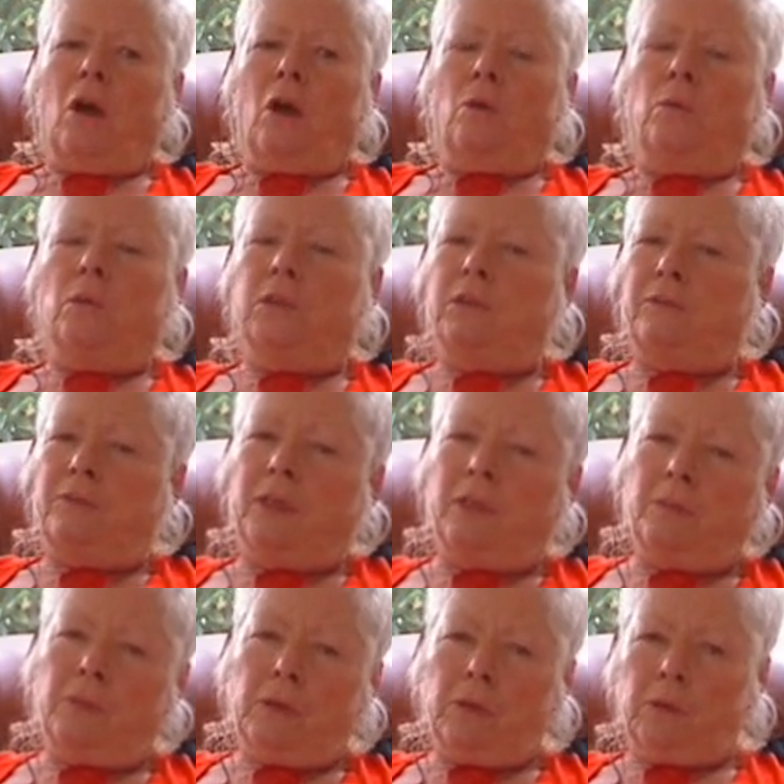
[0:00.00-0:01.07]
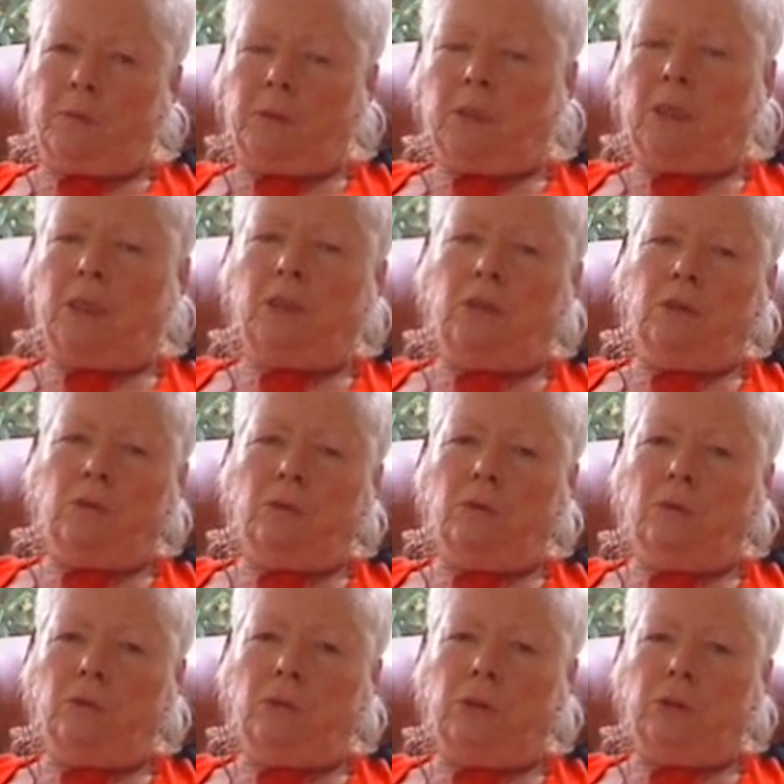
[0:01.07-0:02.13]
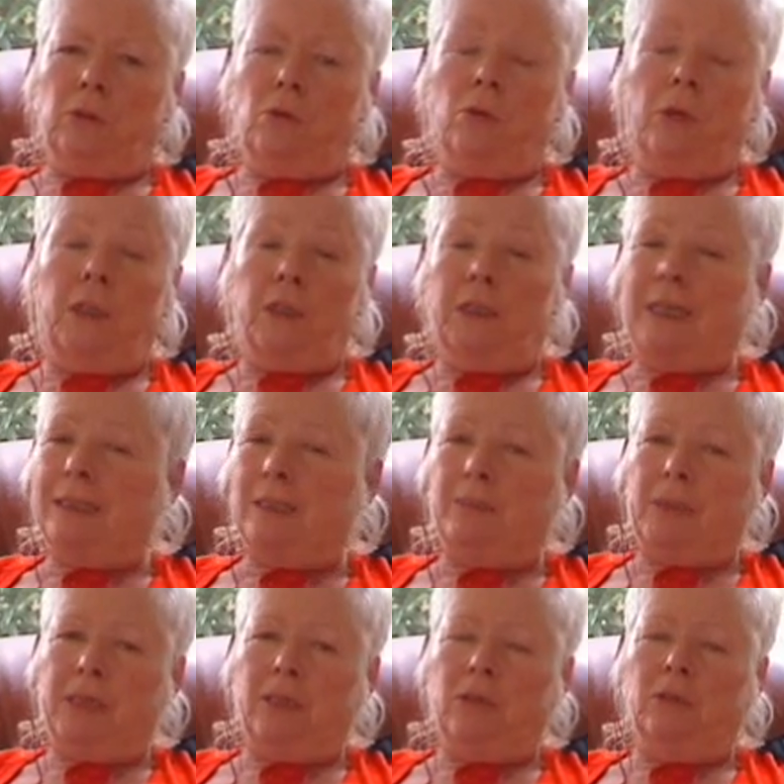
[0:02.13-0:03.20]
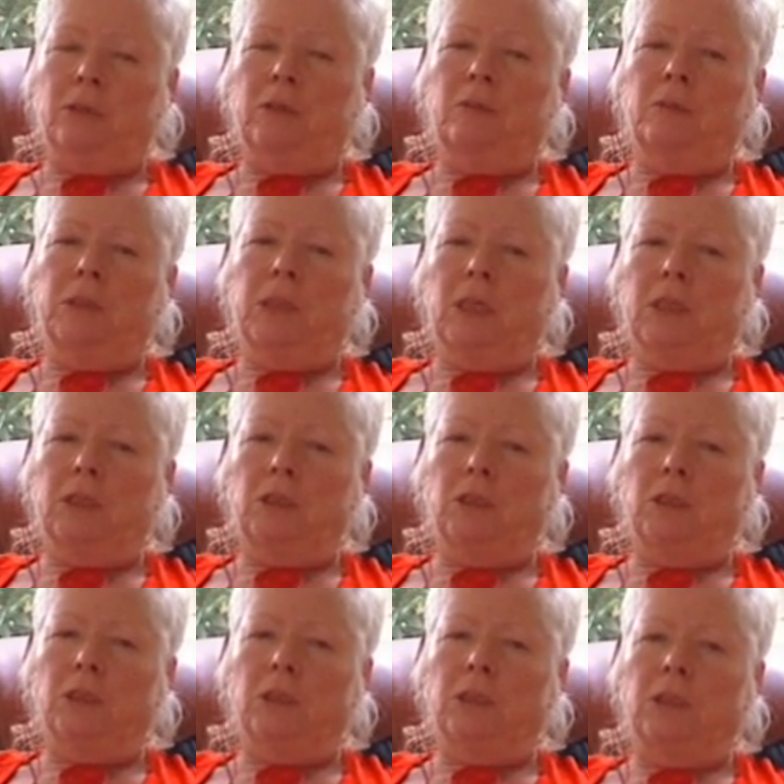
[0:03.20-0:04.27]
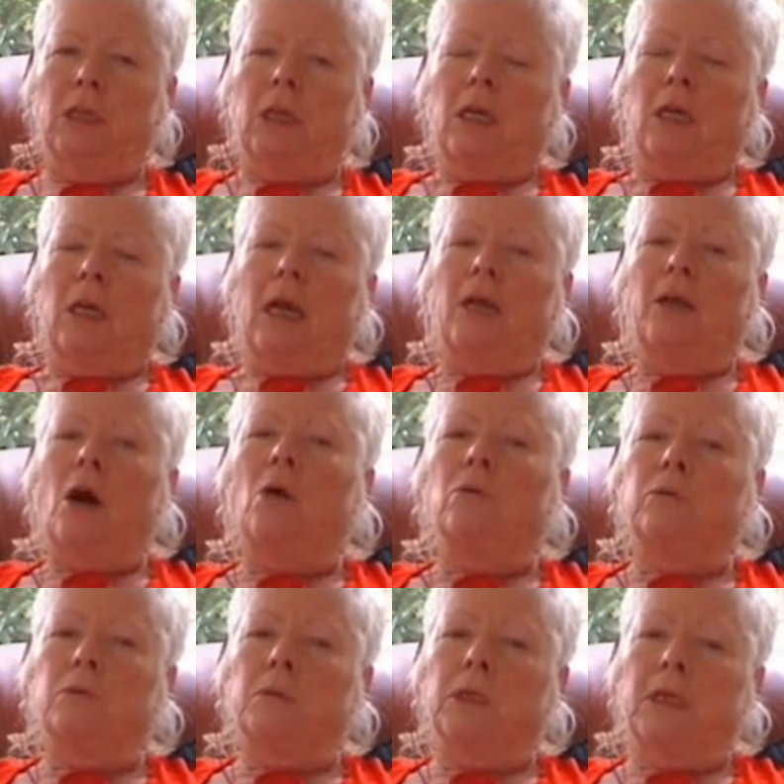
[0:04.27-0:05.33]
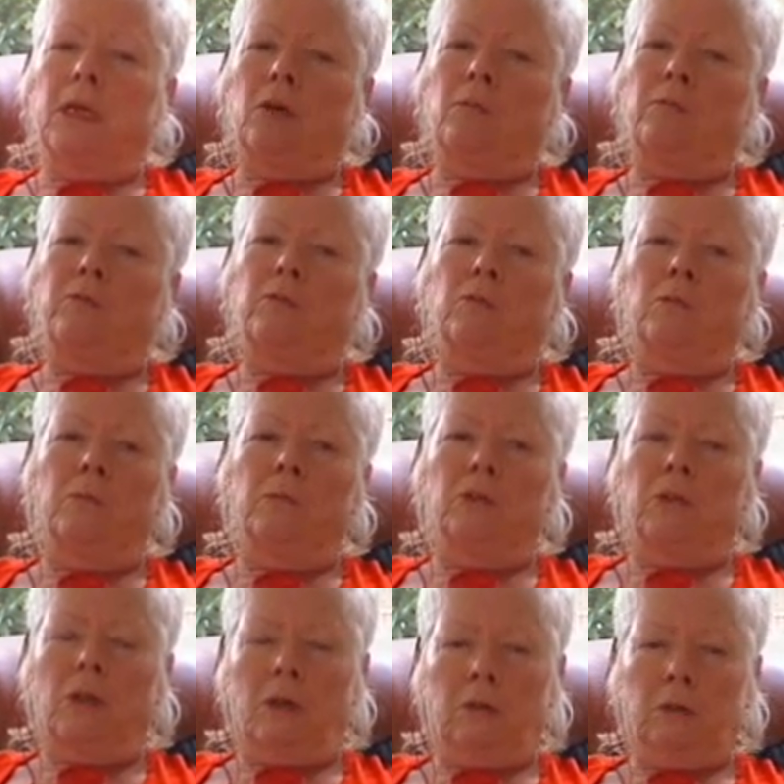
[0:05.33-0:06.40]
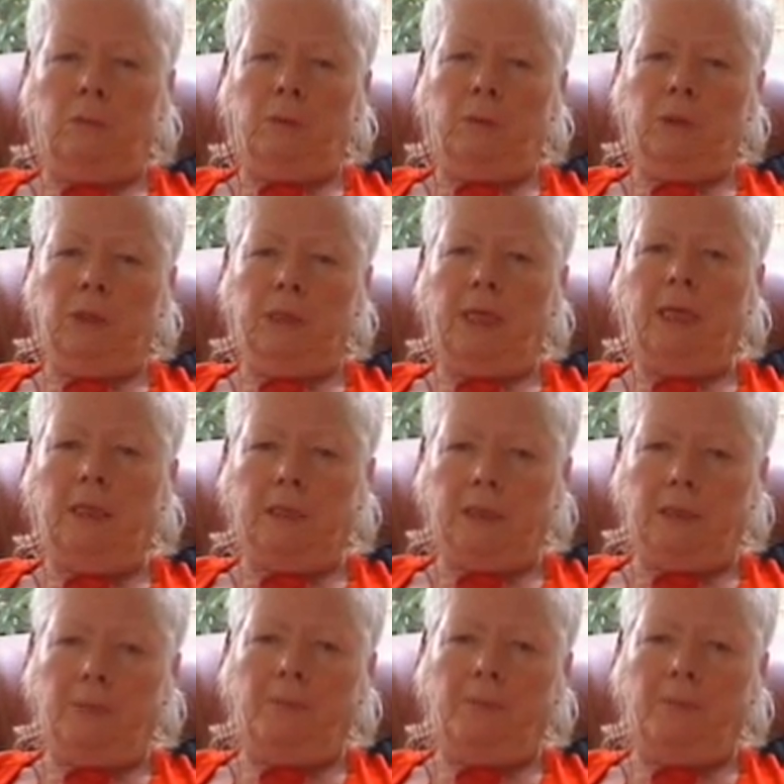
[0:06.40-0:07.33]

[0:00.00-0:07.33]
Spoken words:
will develop those potentials or exacerbate those limitations and ultimately help form the child's personality.